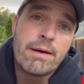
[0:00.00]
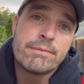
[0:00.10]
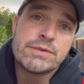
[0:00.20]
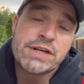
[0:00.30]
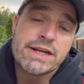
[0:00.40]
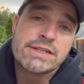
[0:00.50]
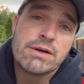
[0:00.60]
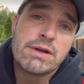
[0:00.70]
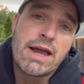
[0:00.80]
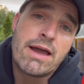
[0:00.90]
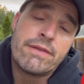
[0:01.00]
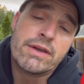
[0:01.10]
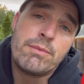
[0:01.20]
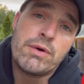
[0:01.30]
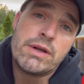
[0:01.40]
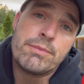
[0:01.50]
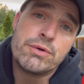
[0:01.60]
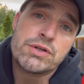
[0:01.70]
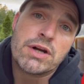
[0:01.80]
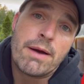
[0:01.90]
Check us out at the Community
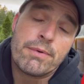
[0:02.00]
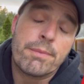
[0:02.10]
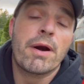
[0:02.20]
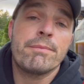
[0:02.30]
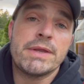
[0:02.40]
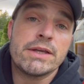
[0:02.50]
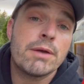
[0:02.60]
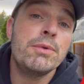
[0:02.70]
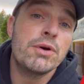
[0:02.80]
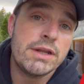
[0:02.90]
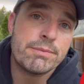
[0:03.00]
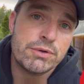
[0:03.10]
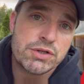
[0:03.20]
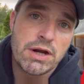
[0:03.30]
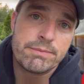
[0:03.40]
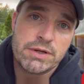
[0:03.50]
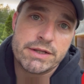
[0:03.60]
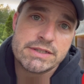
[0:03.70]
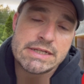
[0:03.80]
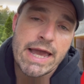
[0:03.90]
Brew Shop, or pardon me,
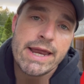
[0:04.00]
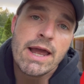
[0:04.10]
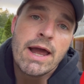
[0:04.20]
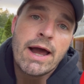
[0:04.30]
communitybrewshop.ca.